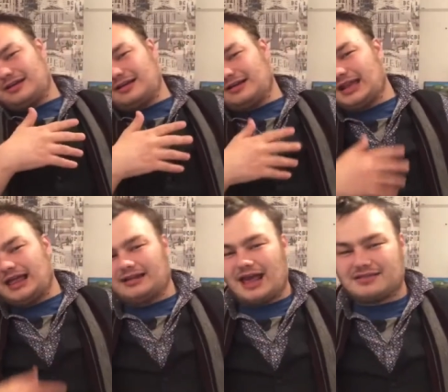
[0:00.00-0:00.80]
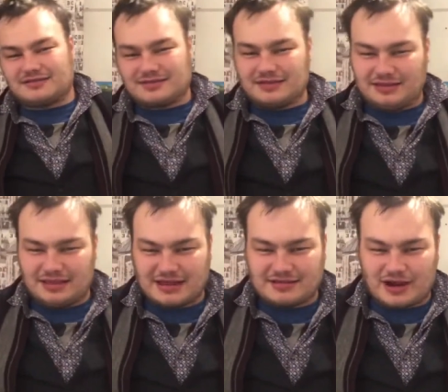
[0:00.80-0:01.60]

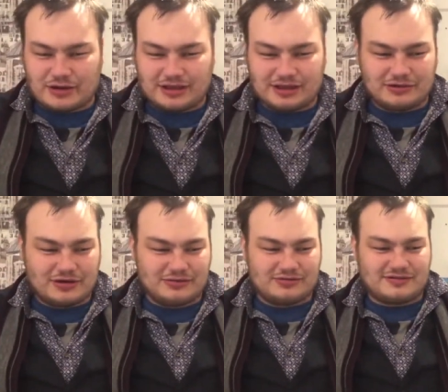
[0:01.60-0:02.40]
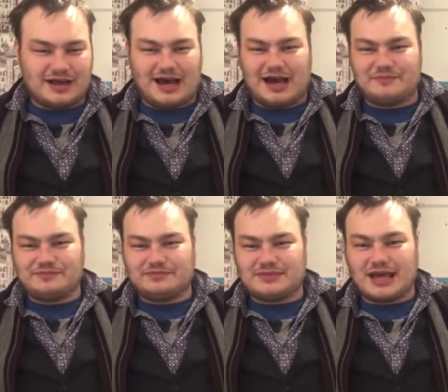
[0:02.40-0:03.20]
let's our heroes
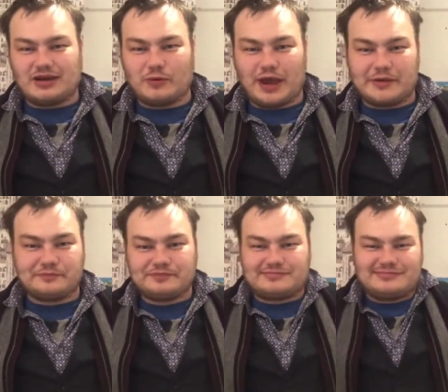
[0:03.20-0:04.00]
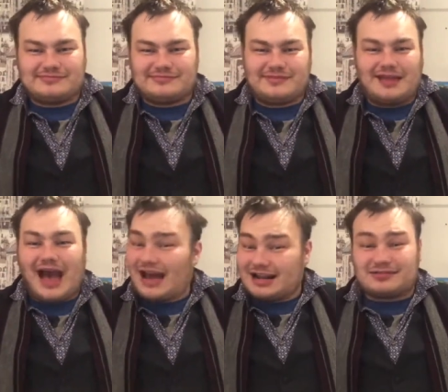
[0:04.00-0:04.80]
get away.
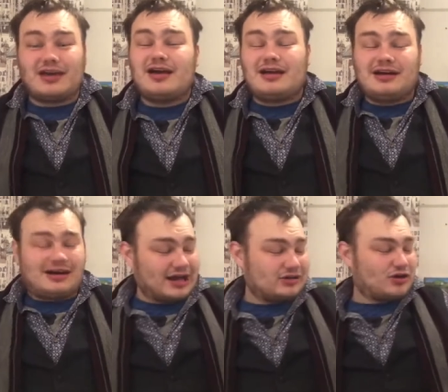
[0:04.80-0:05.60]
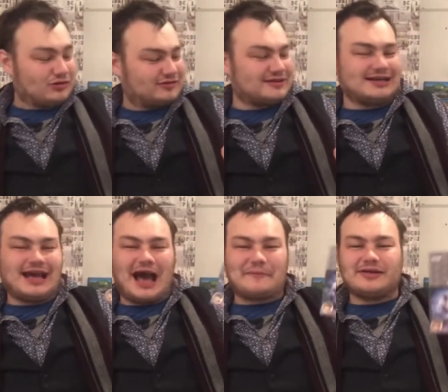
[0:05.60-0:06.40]
And that constantly
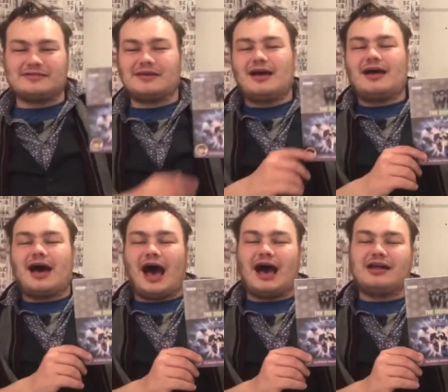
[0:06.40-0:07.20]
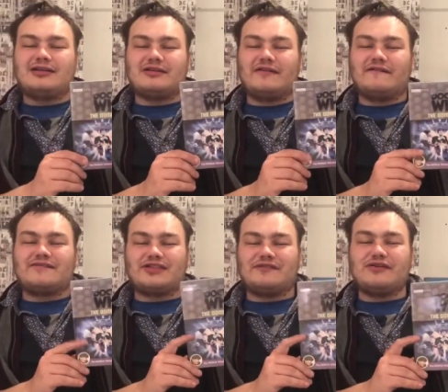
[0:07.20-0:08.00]
happens. And
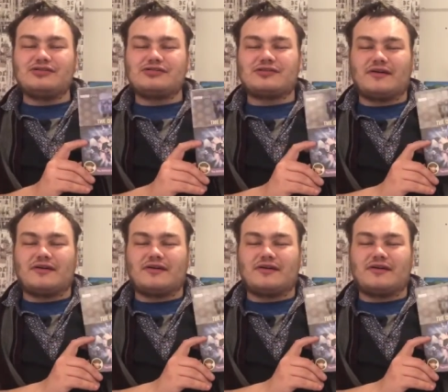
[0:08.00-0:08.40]
for the first